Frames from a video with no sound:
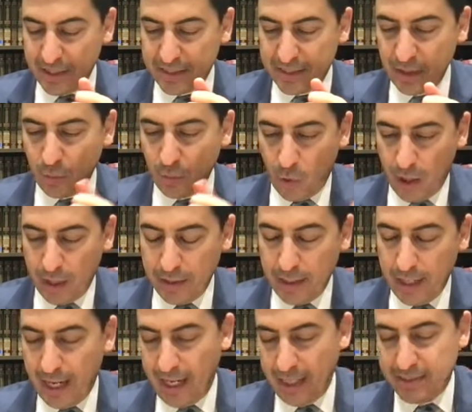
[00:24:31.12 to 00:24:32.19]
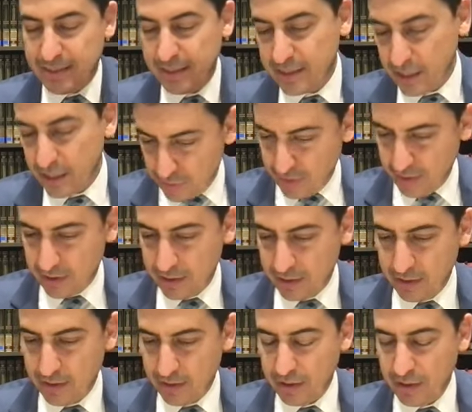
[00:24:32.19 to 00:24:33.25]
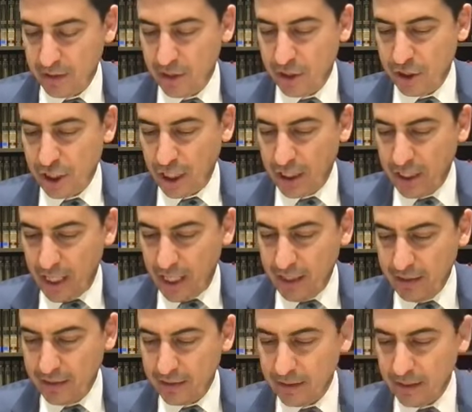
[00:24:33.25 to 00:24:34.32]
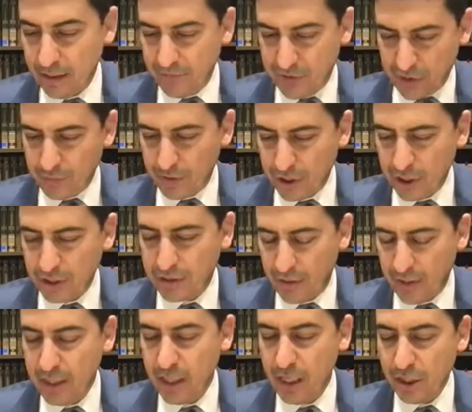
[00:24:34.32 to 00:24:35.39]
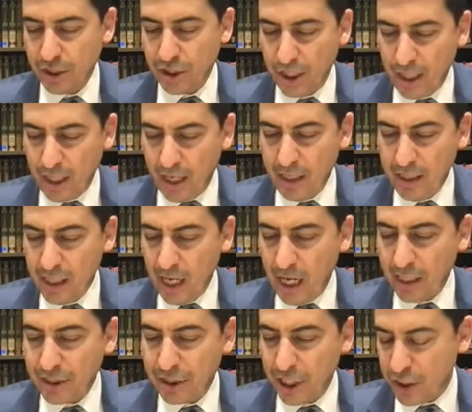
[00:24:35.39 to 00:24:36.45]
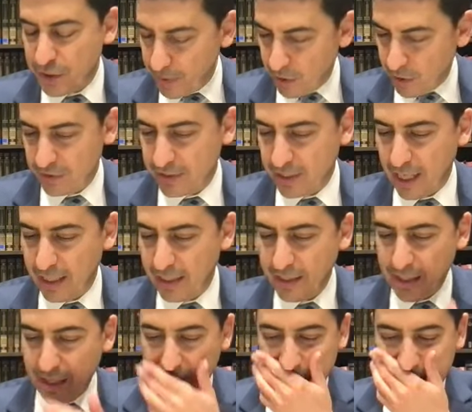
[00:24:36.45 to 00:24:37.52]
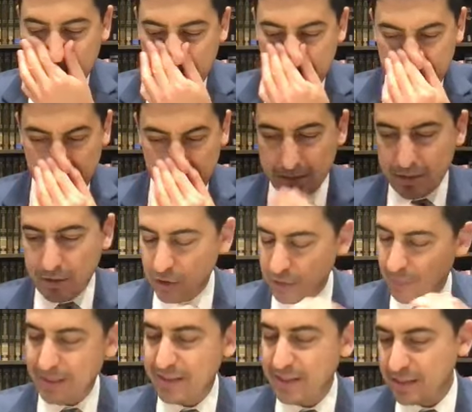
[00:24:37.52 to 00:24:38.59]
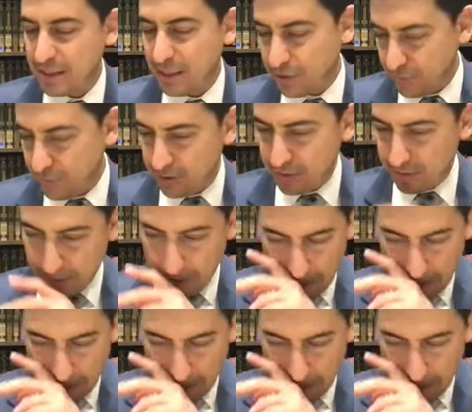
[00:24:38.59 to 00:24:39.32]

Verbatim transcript: it said one and 600, uh, Shana, sorry, Shana Kai. The years goes by 600.